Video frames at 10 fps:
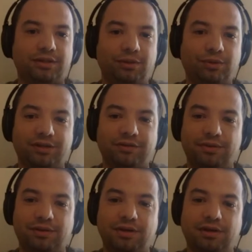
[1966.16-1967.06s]
looked
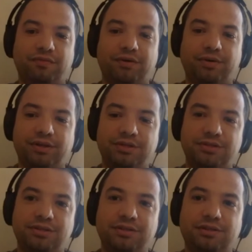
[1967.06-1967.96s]
very
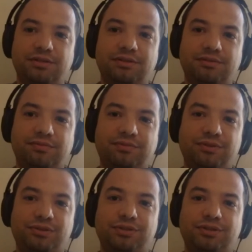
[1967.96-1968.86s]
easy, for
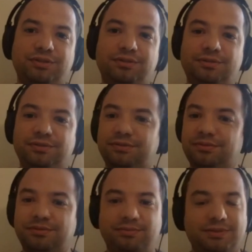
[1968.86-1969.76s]
sure.
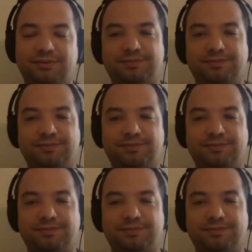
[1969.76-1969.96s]
But